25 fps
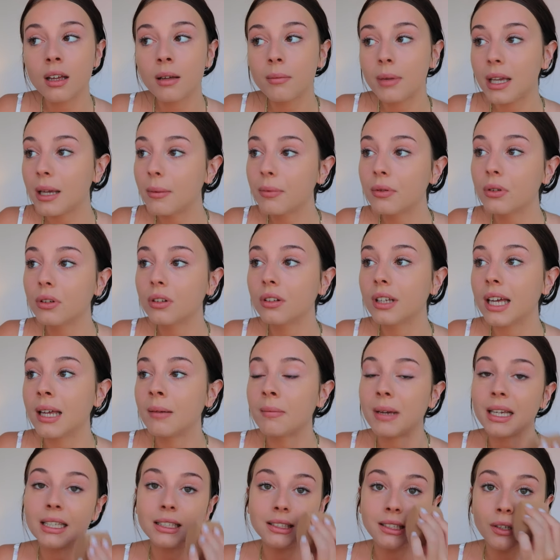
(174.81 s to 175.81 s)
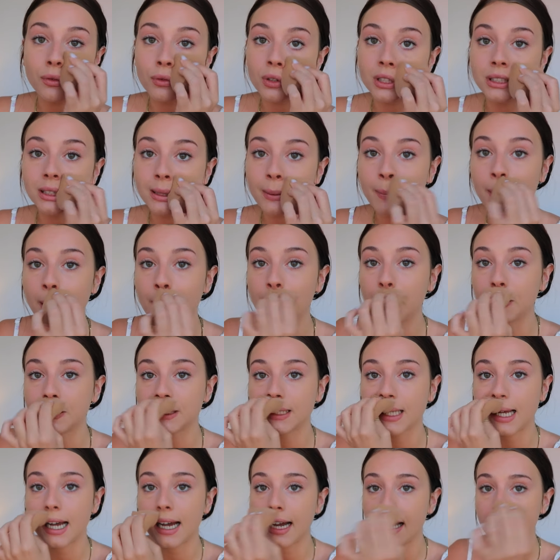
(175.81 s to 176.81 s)
people and make a difference in
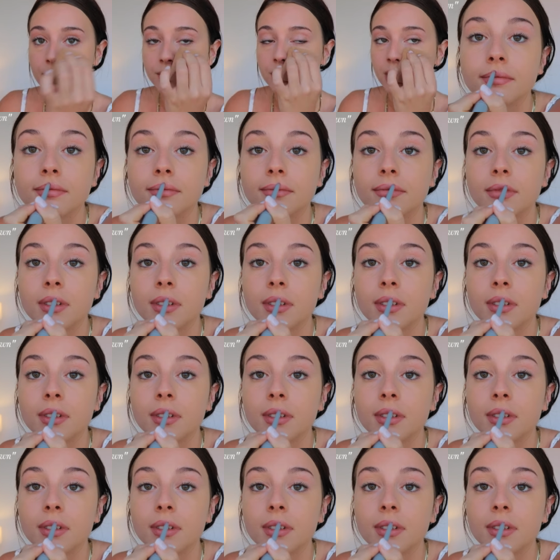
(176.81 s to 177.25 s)
people's lives.